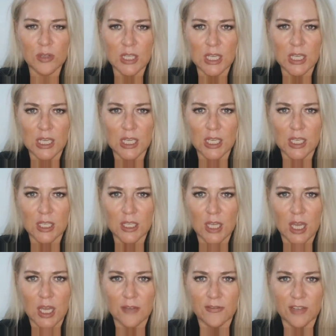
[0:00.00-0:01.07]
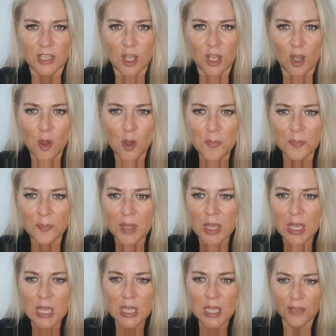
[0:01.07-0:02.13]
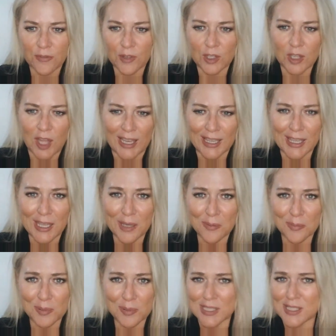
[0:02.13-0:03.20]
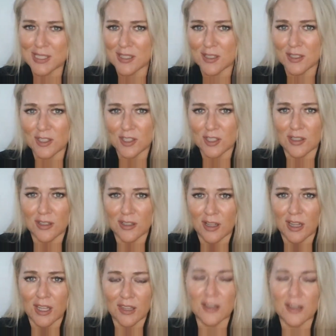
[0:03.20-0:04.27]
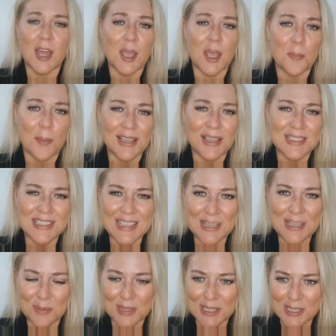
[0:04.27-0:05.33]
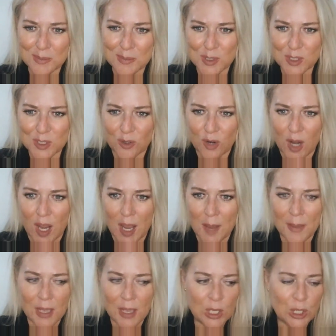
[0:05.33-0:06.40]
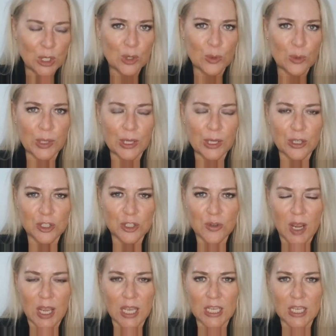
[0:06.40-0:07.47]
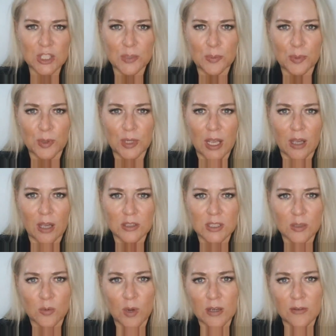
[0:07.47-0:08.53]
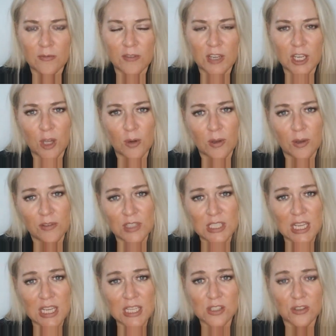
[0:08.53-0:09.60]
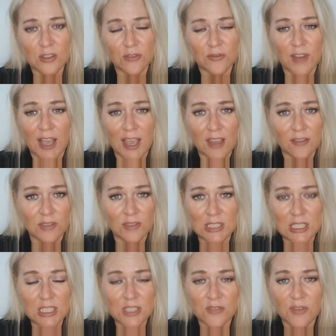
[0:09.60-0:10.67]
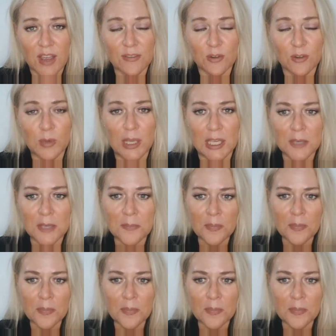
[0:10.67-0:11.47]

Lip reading: the video. If you like it, please click the like button and please subscribe. We are trying to put out 1 video every day, so at least 5 a week,